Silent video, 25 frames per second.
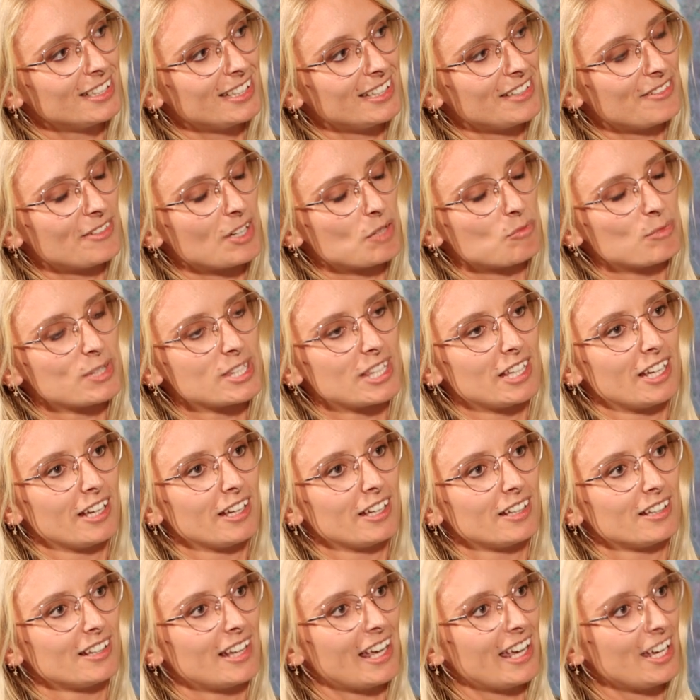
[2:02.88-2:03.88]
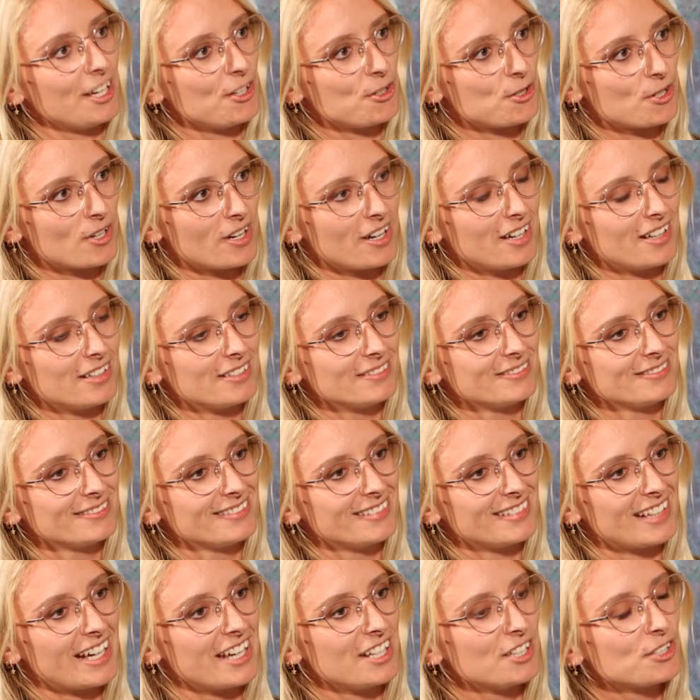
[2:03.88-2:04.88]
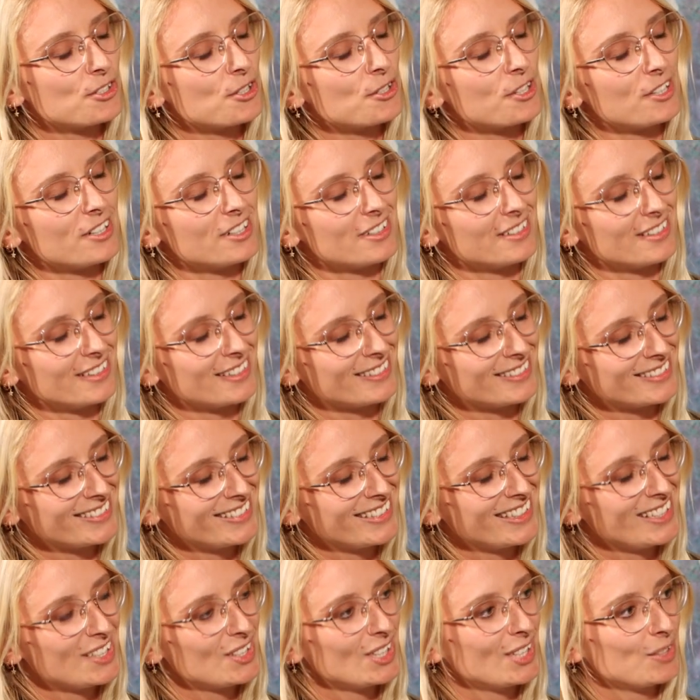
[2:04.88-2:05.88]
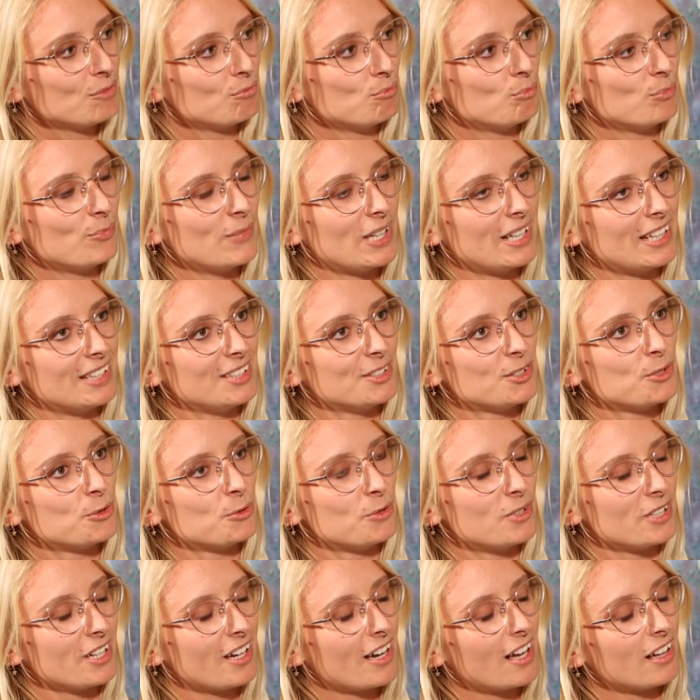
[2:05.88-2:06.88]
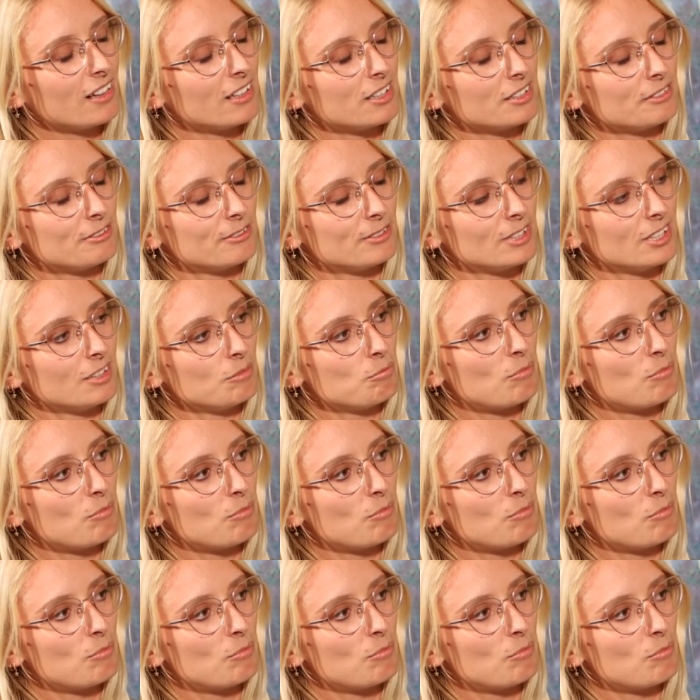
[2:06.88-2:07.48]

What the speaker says: in Asia, I turn into the colorful